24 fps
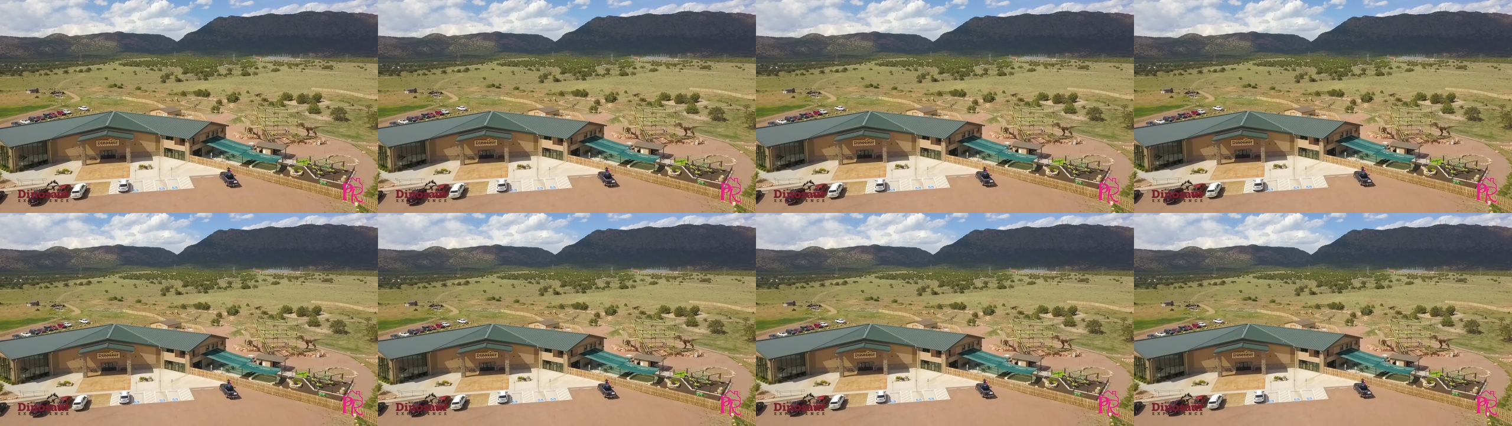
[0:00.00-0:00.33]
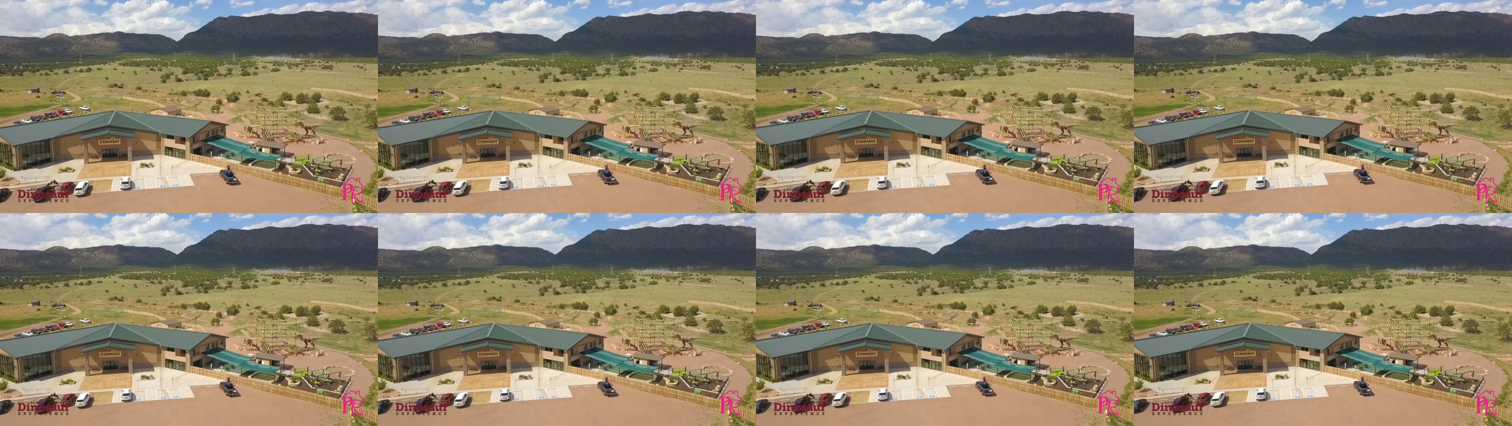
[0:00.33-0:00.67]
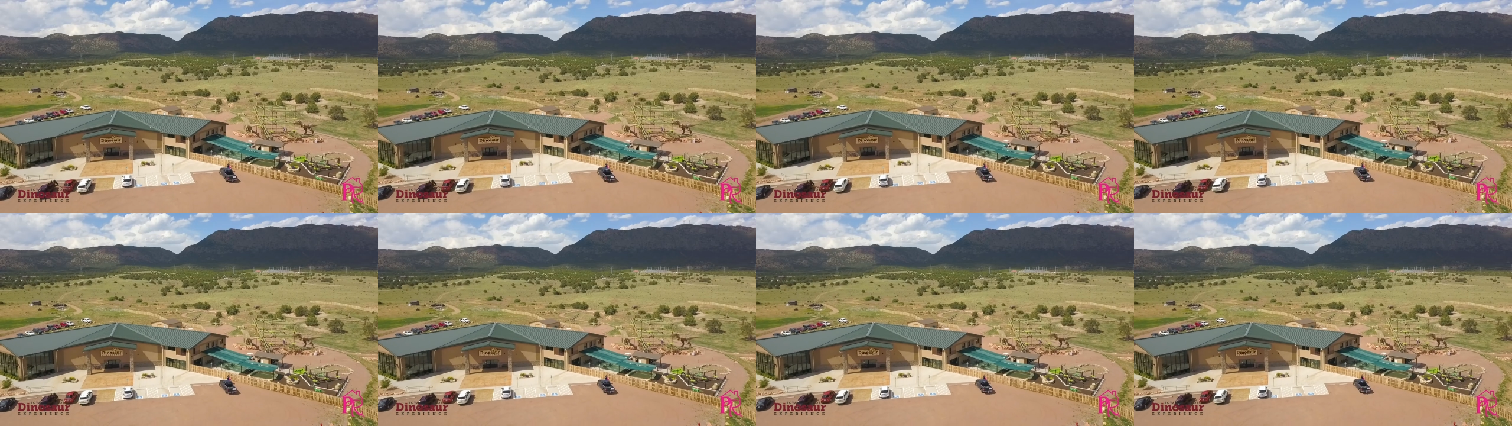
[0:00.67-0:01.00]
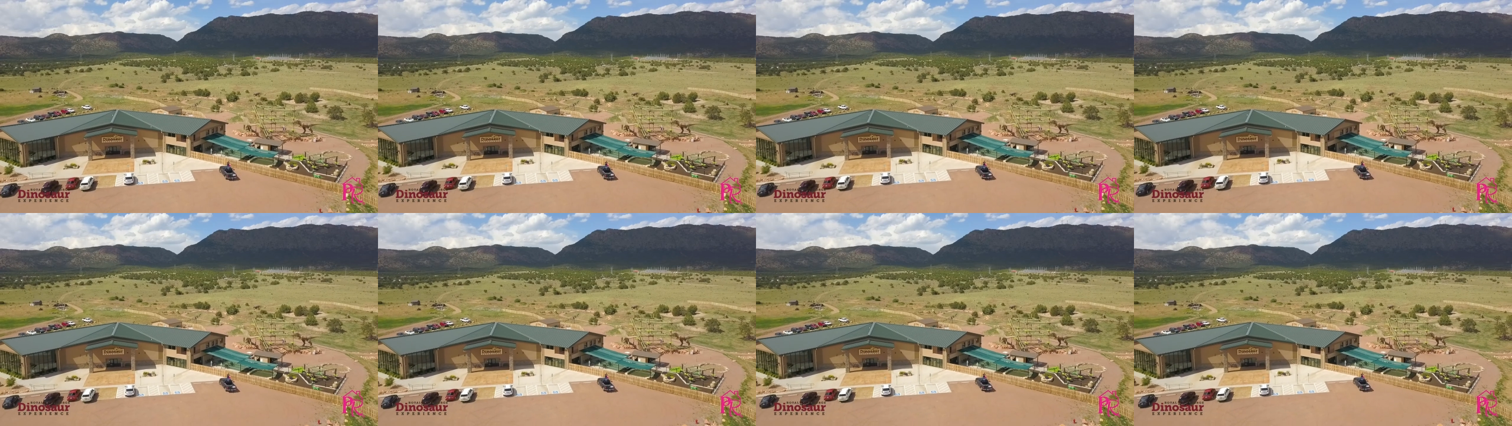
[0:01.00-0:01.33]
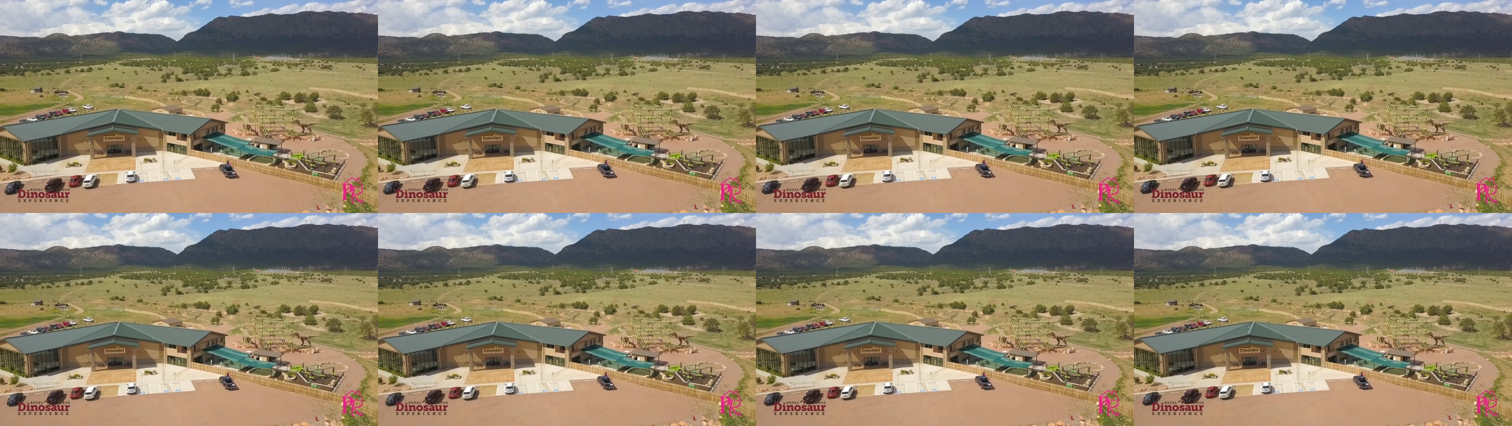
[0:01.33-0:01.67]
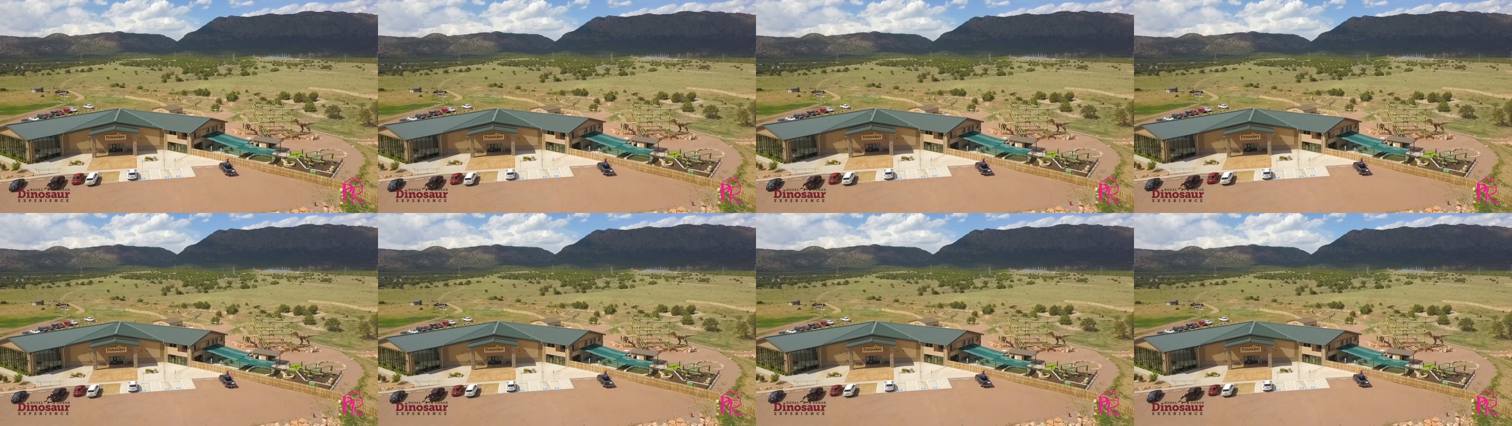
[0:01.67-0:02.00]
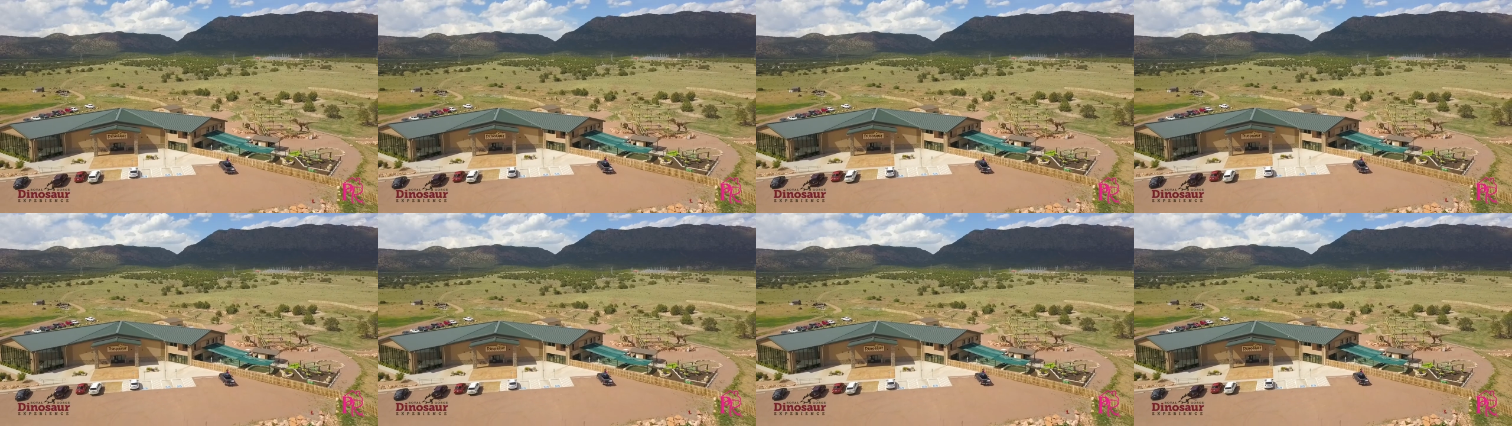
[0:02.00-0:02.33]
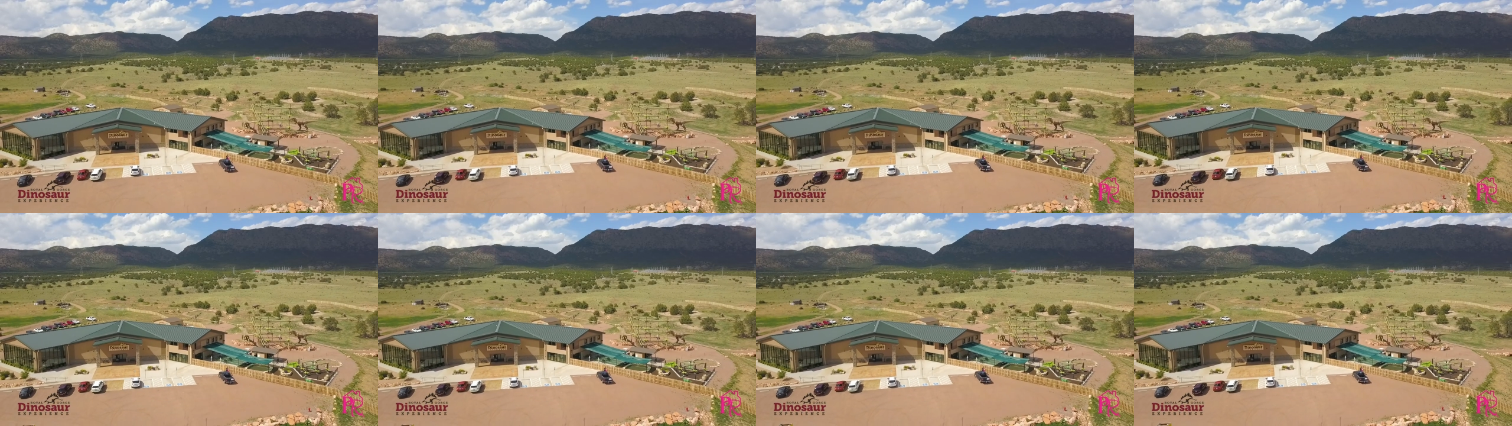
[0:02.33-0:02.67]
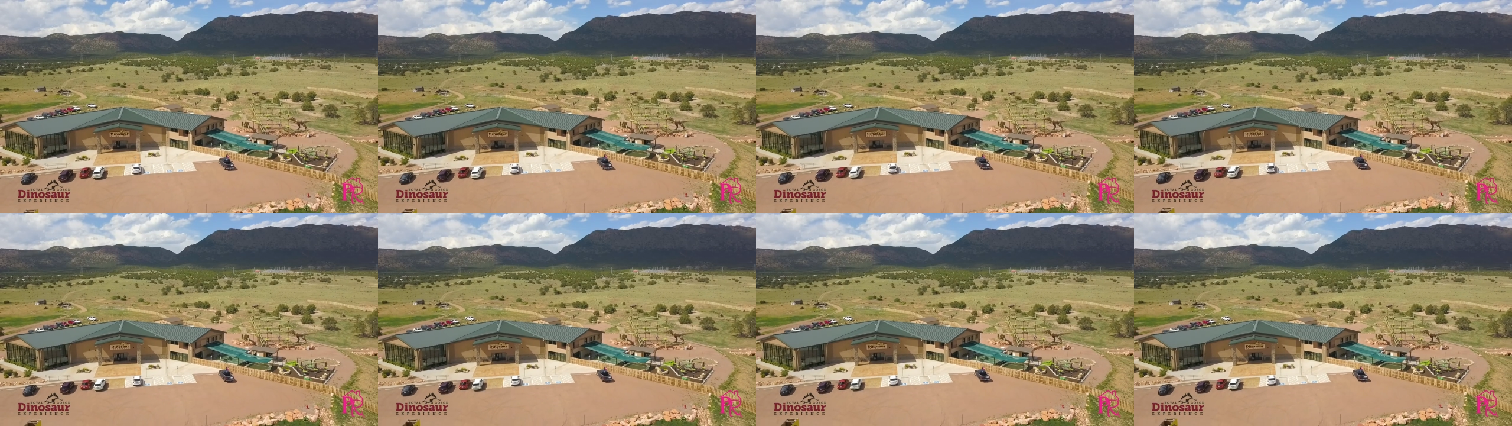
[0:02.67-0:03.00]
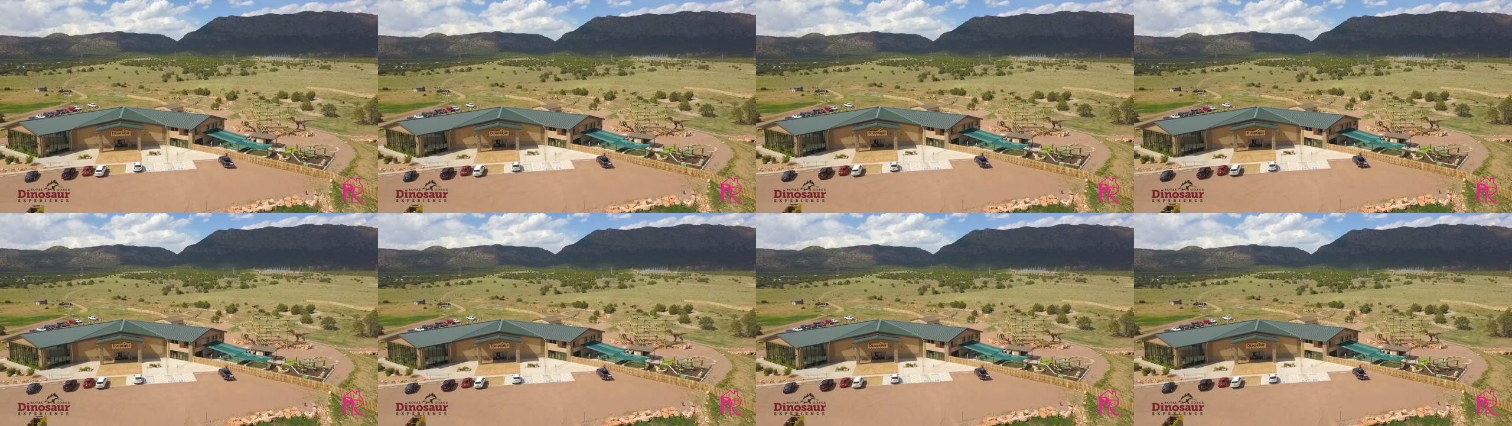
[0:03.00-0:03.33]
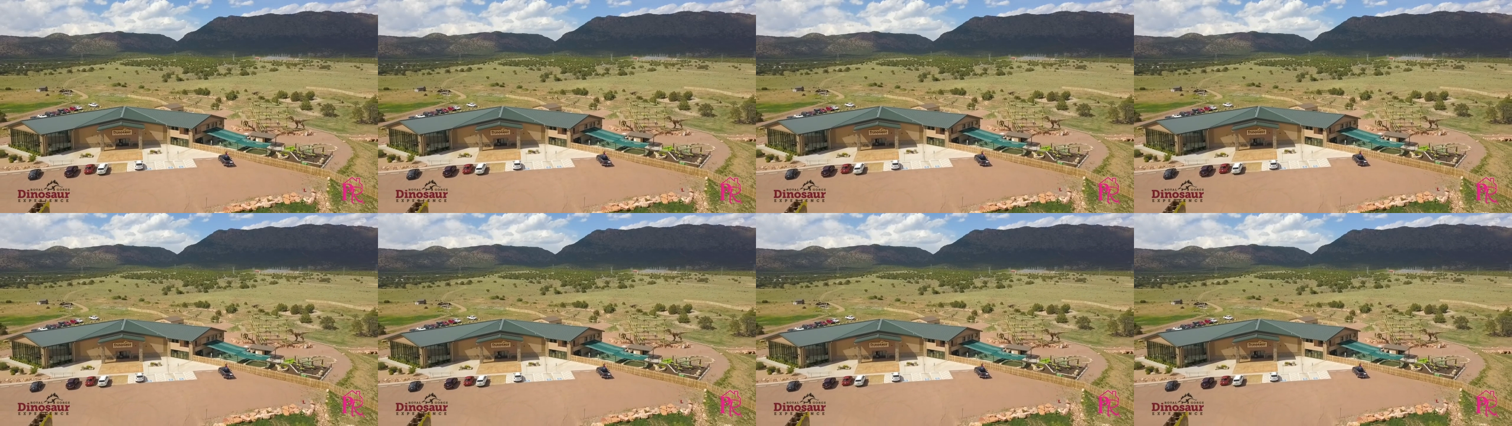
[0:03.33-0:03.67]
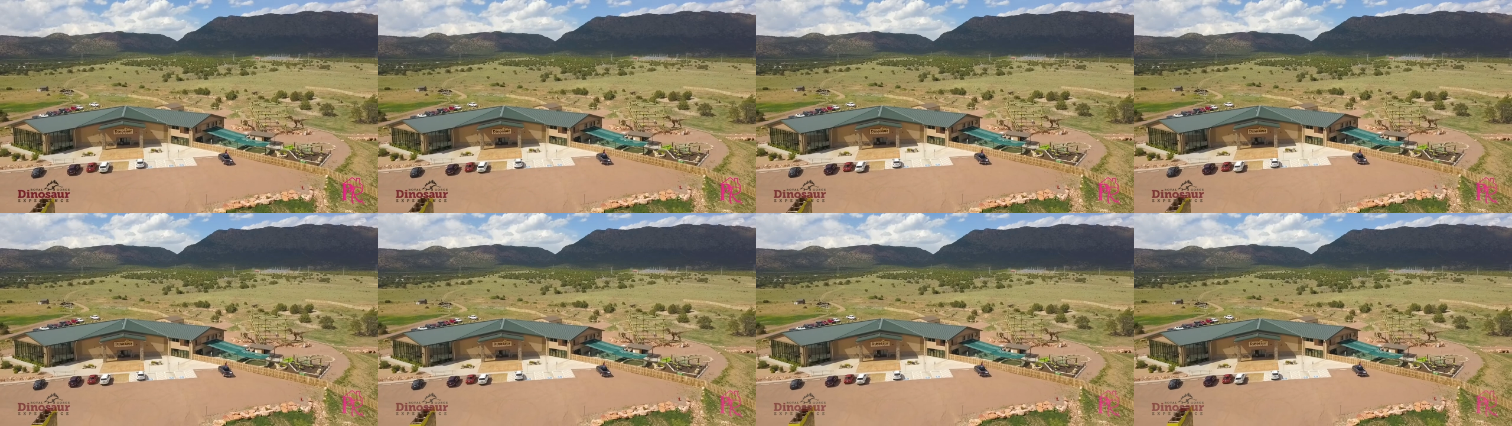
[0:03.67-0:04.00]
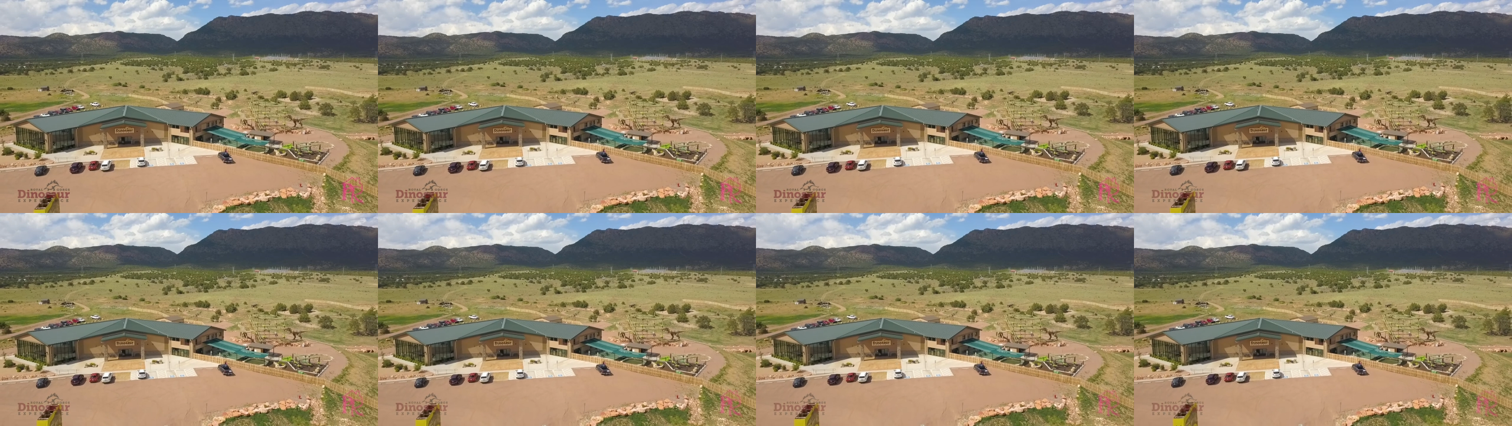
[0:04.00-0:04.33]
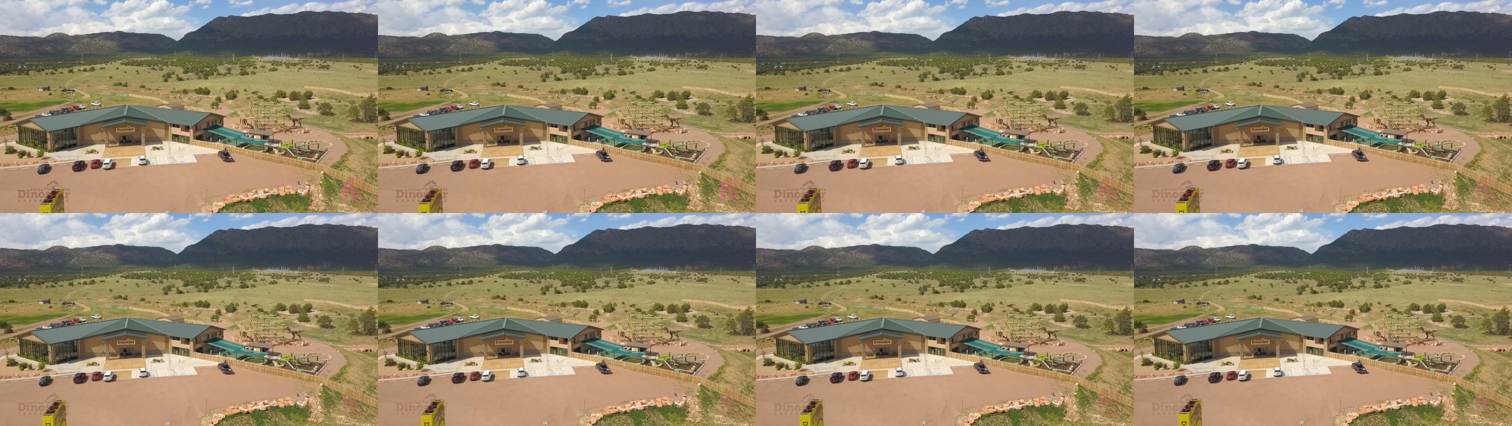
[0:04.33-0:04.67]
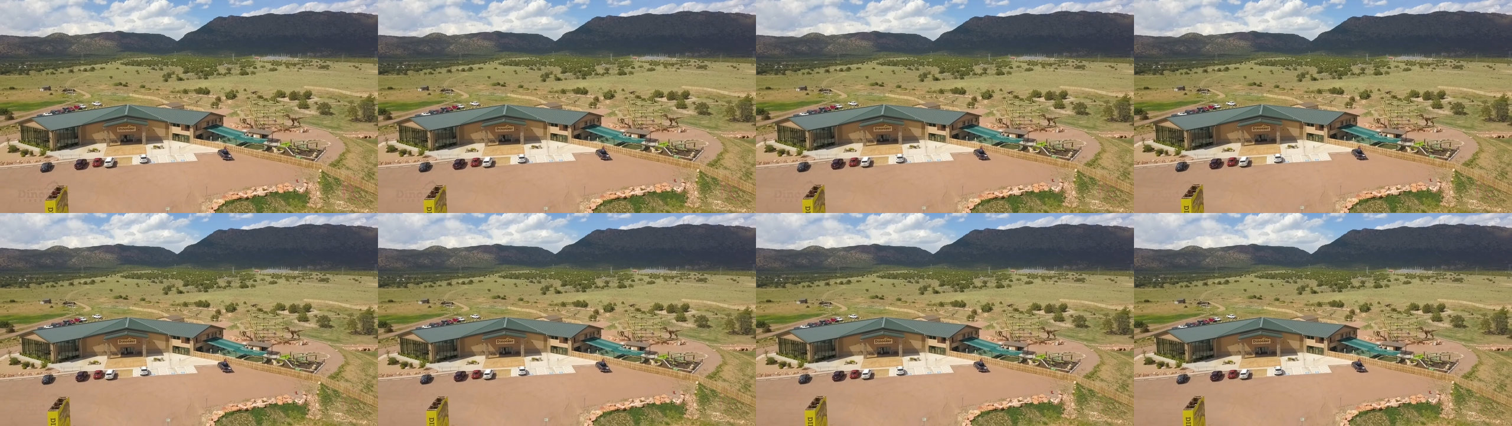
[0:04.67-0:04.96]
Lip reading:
Nobody's mouth can be seen.